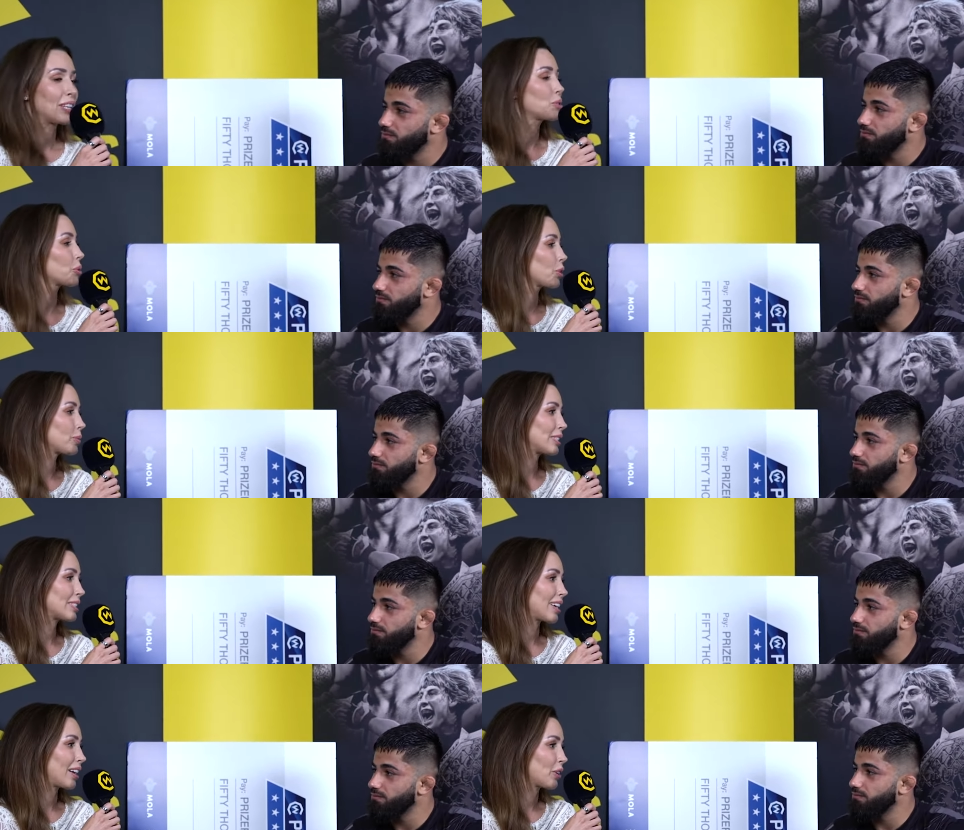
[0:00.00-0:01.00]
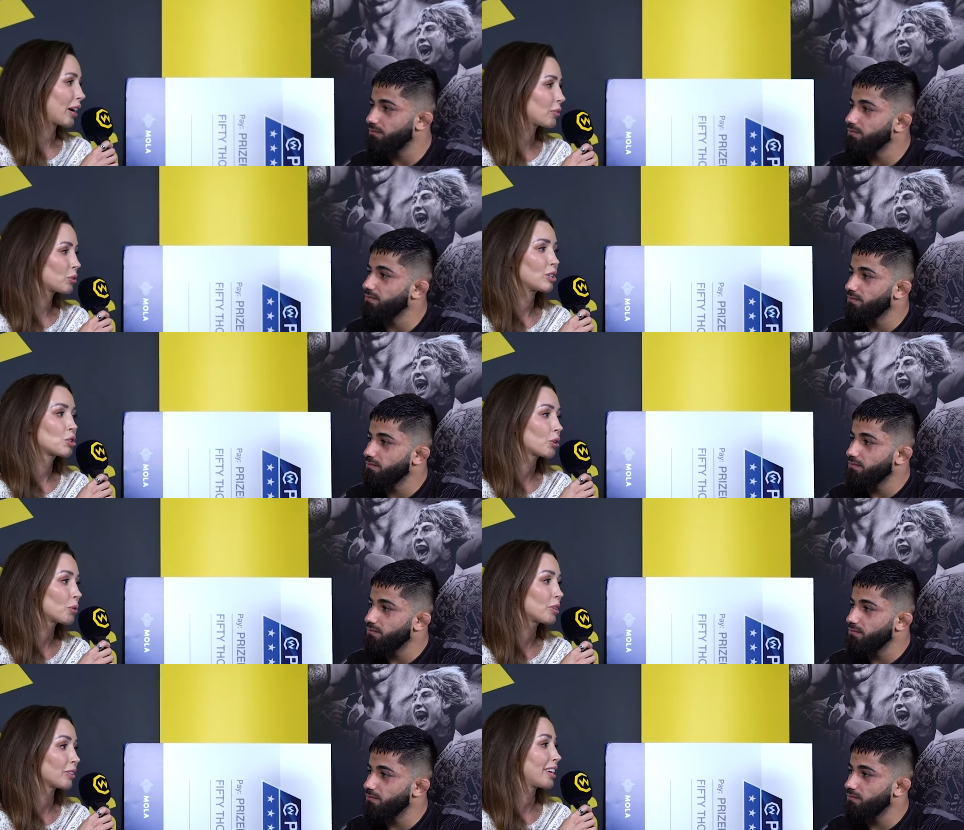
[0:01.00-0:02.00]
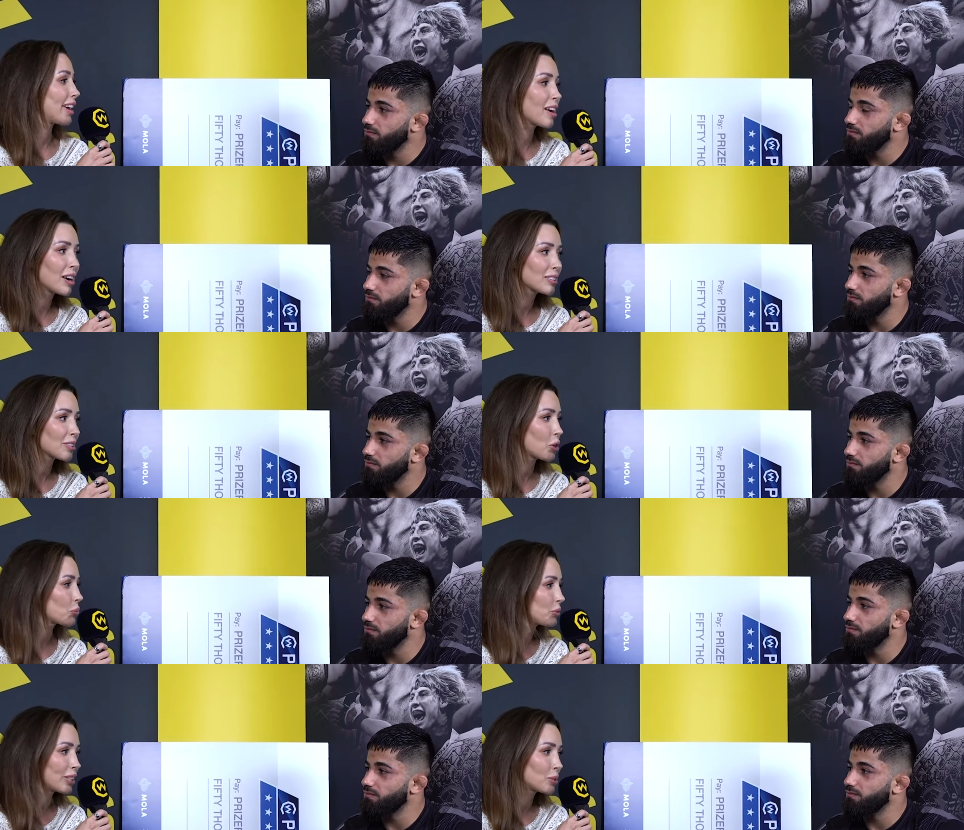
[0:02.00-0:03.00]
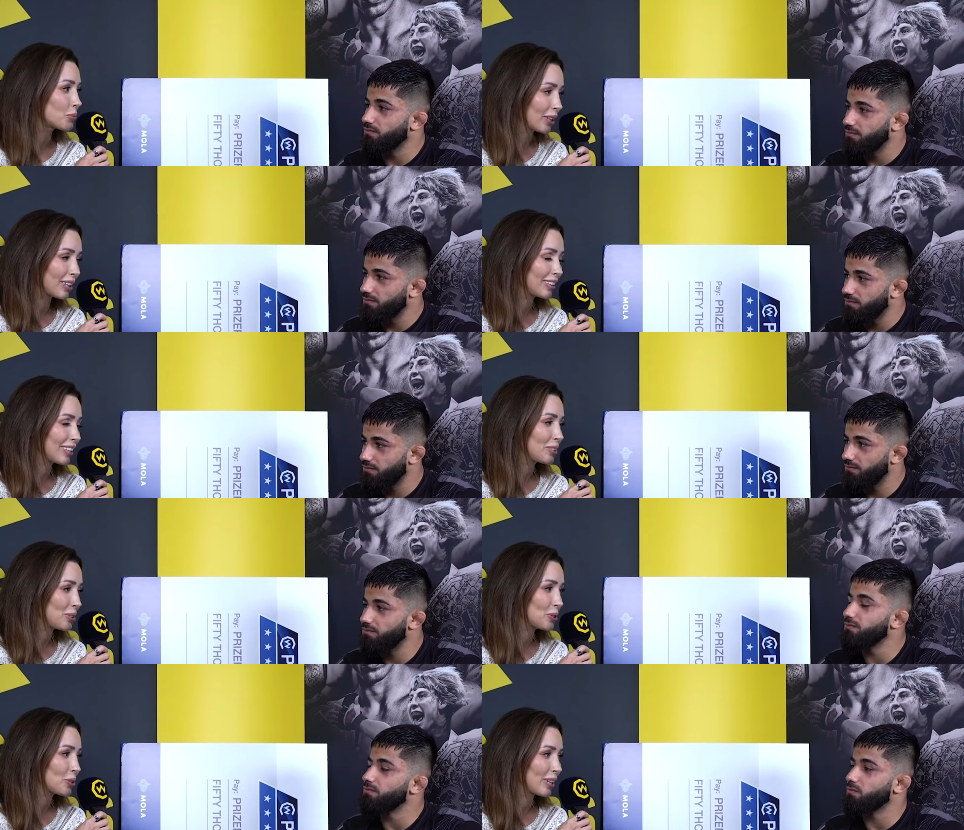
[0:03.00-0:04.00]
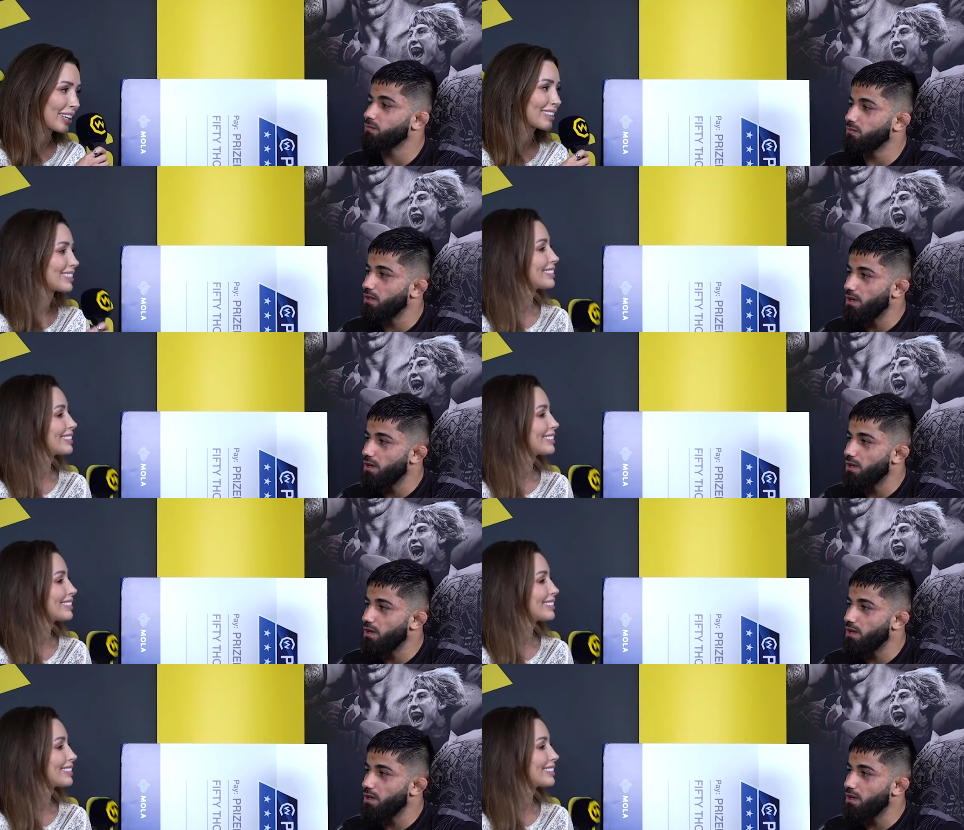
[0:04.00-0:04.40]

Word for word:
Speaker 1: that tournament style, you have to enjoy a bit of chaos, unpredictability. Do you agree?